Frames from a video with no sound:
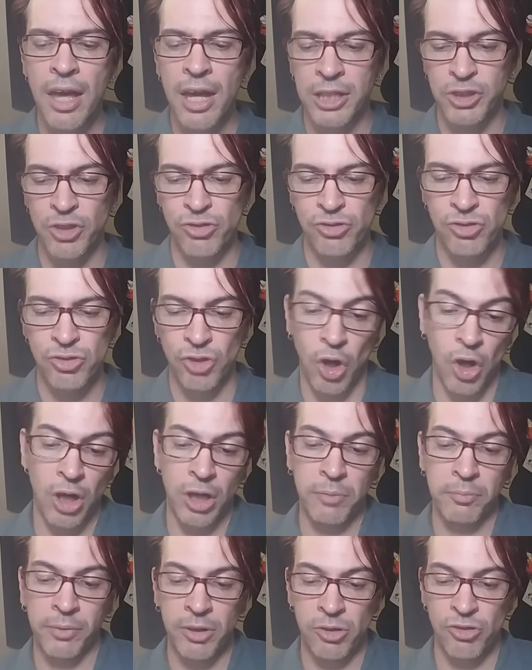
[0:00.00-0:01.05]
just as
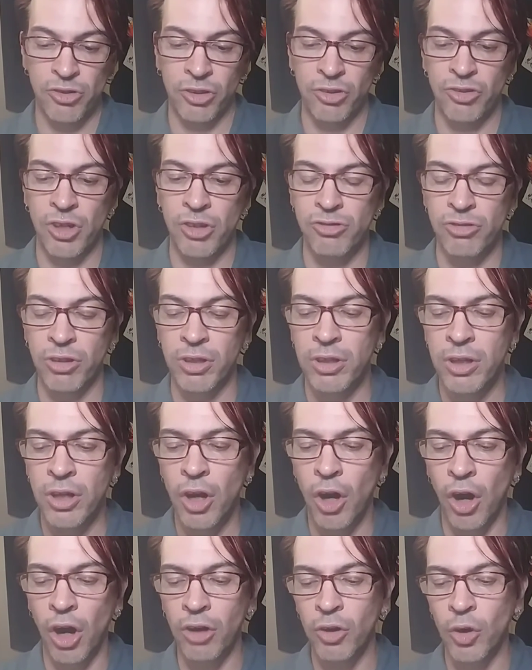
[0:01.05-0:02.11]
armlets, etc.,
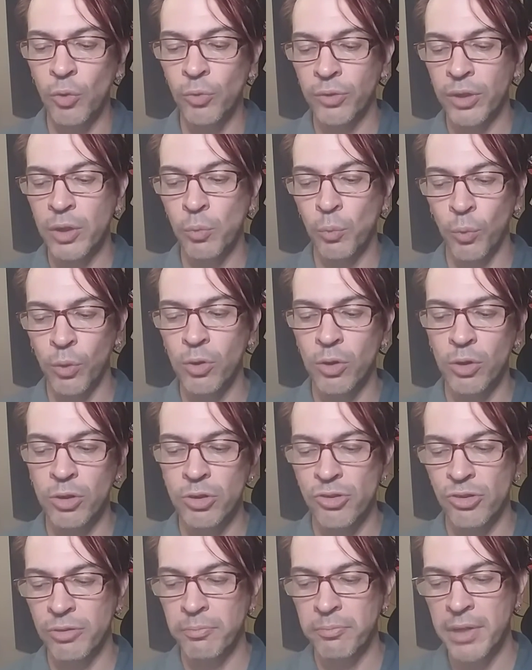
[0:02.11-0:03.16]
are only
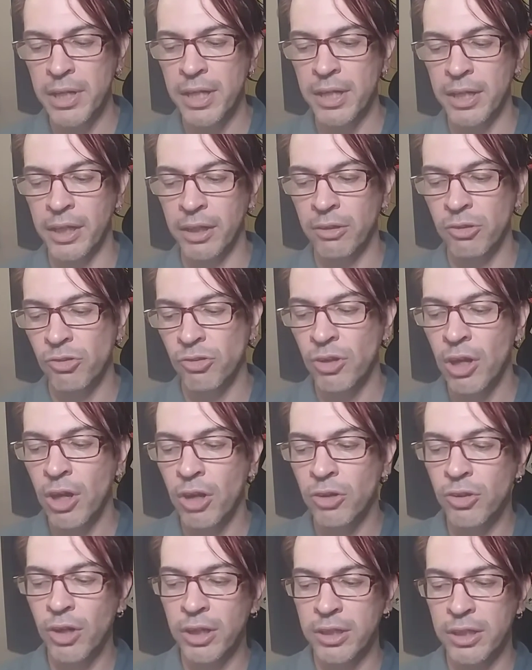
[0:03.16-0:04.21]
words and meanings,
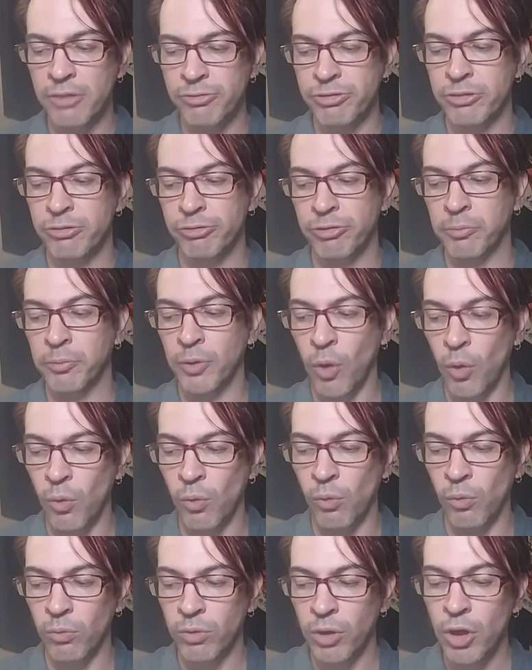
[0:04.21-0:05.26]
not different from
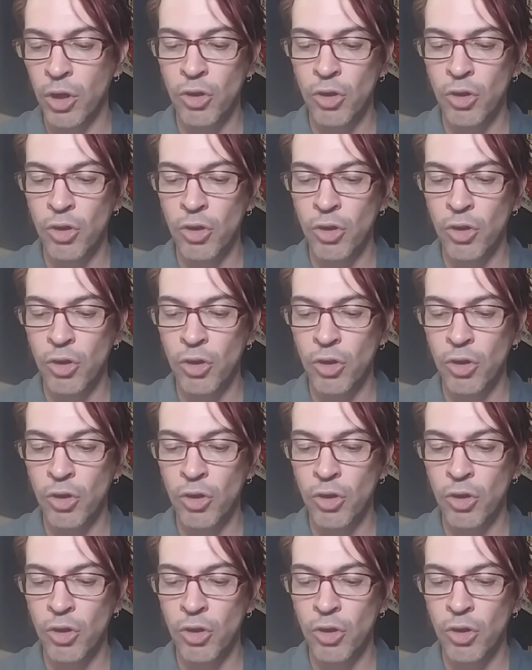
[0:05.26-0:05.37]
gold,